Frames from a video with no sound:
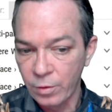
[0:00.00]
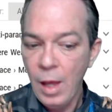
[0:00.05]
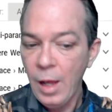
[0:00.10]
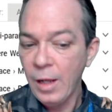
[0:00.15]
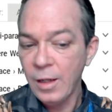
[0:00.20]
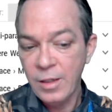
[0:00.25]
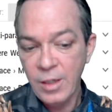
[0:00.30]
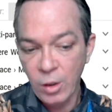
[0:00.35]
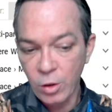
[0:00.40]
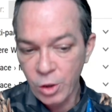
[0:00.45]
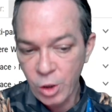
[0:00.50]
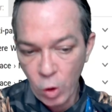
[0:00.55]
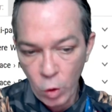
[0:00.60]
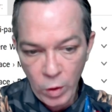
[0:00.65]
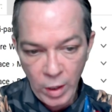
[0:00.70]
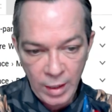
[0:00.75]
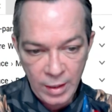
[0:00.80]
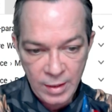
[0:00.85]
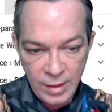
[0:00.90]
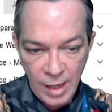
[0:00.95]
And still showing
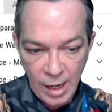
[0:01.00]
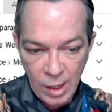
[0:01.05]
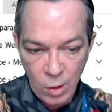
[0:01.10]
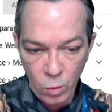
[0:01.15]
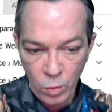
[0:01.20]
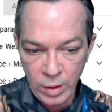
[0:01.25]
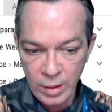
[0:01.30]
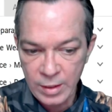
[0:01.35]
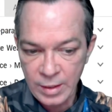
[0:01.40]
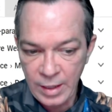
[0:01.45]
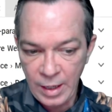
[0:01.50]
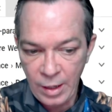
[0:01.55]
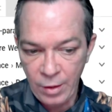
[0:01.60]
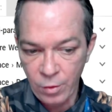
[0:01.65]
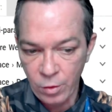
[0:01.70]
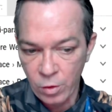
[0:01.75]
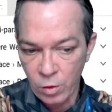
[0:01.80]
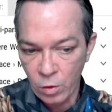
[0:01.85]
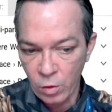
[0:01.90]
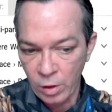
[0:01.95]
that second one is
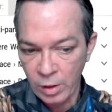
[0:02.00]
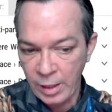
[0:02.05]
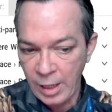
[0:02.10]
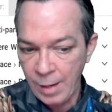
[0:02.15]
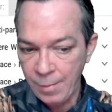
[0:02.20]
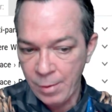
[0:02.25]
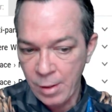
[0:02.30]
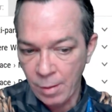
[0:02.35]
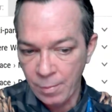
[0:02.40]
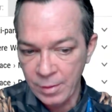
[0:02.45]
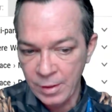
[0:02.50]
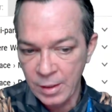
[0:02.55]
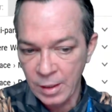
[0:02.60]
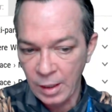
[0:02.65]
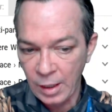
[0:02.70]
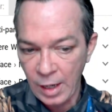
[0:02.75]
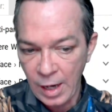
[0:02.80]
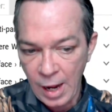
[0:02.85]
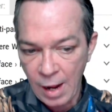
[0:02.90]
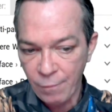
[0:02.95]
either going to keep coming to the
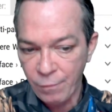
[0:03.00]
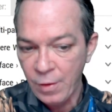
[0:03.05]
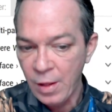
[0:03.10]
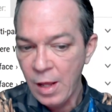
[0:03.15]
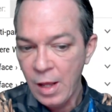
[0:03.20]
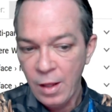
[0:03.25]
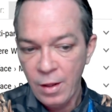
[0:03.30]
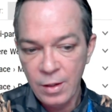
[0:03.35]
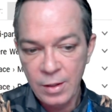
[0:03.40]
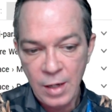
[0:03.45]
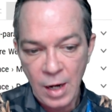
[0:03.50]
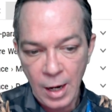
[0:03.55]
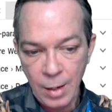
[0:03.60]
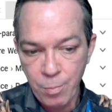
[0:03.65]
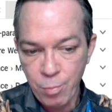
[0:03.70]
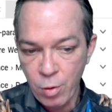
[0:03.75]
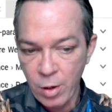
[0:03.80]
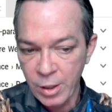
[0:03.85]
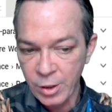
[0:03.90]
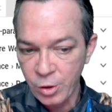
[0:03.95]
left, this high
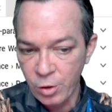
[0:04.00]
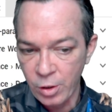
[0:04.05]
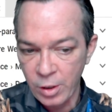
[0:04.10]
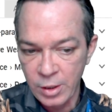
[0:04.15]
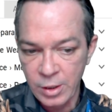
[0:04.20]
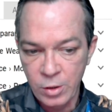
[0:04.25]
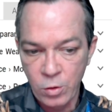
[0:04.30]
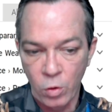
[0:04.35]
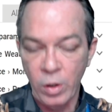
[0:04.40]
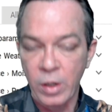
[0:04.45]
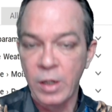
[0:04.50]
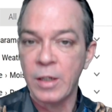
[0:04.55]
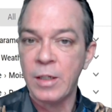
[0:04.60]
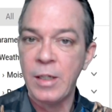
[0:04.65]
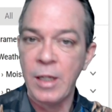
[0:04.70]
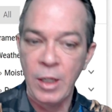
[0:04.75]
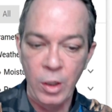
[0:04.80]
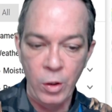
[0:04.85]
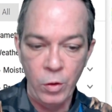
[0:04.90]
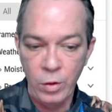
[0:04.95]
pressure is going to
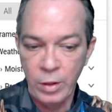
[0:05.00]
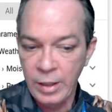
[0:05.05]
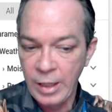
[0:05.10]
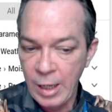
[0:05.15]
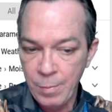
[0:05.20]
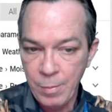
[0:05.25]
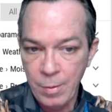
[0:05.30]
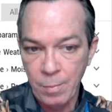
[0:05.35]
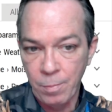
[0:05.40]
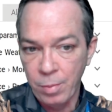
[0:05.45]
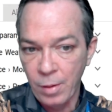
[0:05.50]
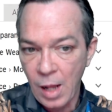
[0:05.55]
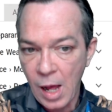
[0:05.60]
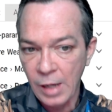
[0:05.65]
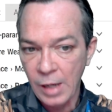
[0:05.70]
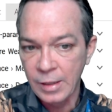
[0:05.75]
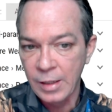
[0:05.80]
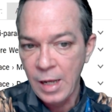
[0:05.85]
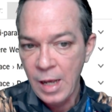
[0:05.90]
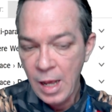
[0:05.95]
continue to keep it
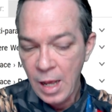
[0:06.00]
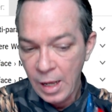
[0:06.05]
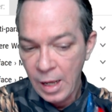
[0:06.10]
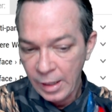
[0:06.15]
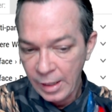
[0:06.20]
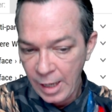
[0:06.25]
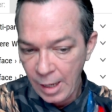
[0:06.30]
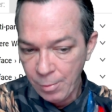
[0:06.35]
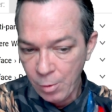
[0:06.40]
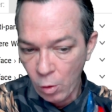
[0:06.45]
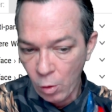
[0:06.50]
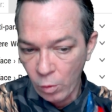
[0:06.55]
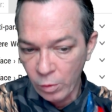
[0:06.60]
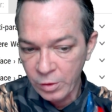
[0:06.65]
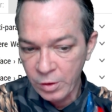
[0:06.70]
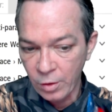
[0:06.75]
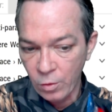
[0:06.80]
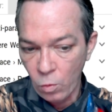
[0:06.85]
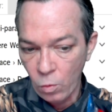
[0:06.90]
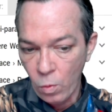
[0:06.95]
blocked, keep going
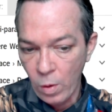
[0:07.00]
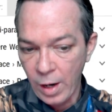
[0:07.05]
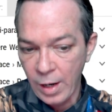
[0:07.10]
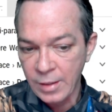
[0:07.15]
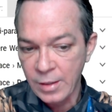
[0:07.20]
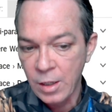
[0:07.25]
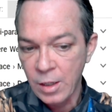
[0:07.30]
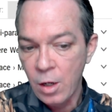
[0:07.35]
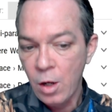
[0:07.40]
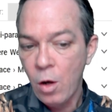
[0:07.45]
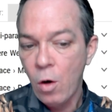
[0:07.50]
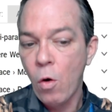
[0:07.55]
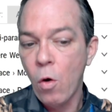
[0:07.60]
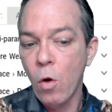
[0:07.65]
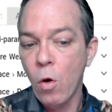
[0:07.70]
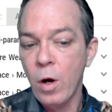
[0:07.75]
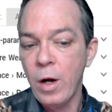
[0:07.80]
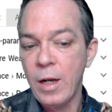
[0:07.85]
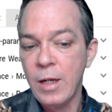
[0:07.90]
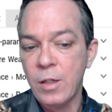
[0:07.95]
to the west,
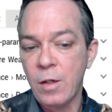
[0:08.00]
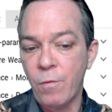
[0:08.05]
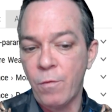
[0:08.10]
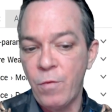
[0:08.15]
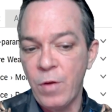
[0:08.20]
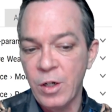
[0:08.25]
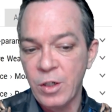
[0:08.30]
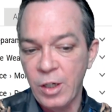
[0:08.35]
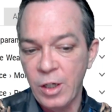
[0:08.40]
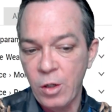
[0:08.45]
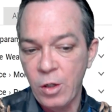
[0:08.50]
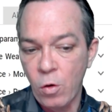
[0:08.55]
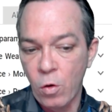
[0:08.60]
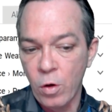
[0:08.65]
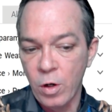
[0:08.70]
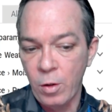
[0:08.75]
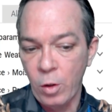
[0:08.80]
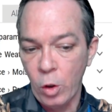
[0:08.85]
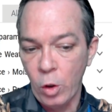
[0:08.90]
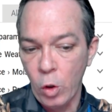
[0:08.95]
or it is eventually going
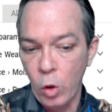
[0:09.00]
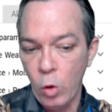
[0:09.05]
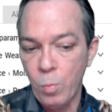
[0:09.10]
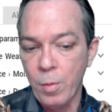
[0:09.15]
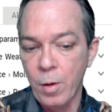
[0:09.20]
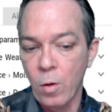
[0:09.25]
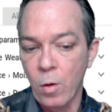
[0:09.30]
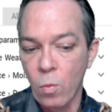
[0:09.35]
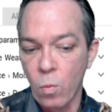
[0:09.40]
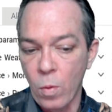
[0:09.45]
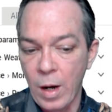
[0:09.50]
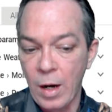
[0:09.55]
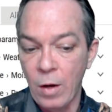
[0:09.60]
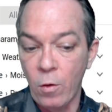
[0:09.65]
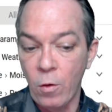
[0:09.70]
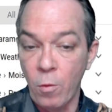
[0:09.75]
to loop around.